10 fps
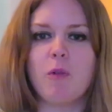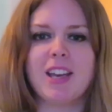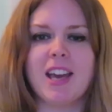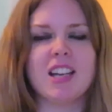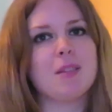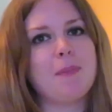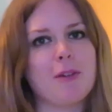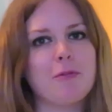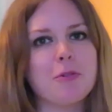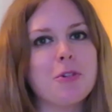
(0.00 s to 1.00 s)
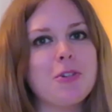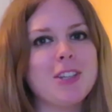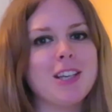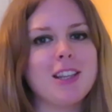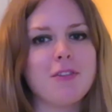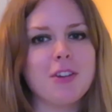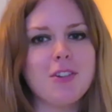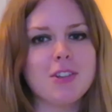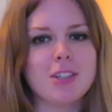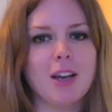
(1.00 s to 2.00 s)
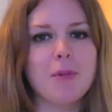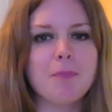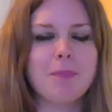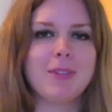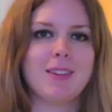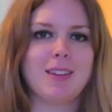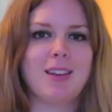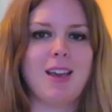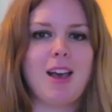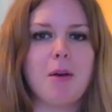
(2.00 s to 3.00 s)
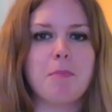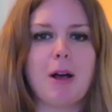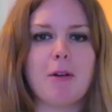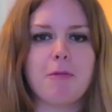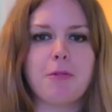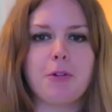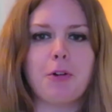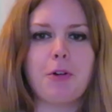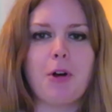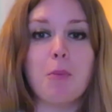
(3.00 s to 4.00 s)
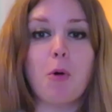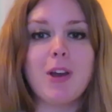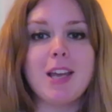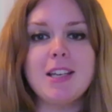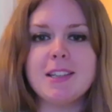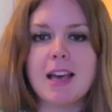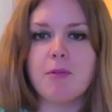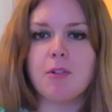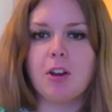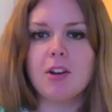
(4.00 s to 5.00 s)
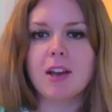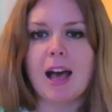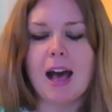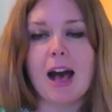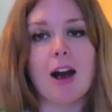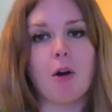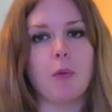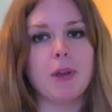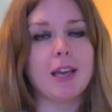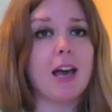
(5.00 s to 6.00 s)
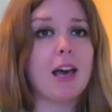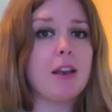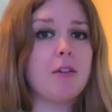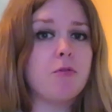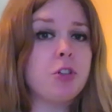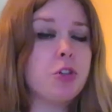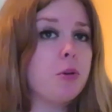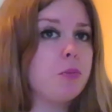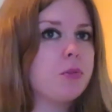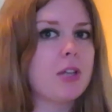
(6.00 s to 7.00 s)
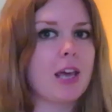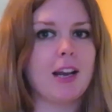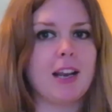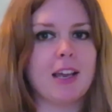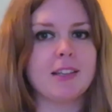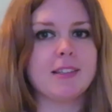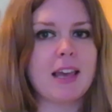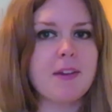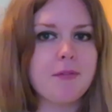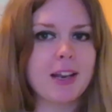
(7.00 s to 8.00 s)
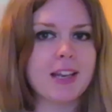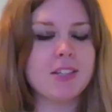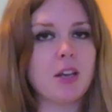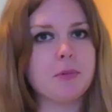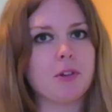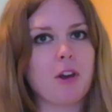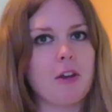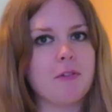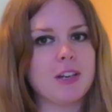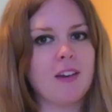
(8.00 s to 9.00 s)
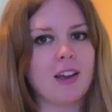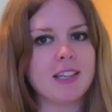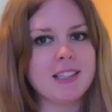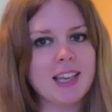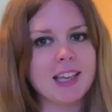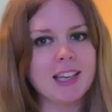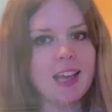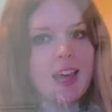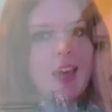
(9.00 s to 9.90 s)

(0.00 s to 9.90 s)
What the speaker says: what we can expect from cruising in the future. But for a more in-depth look at how we can resume sailing safely in terms of COVID-19,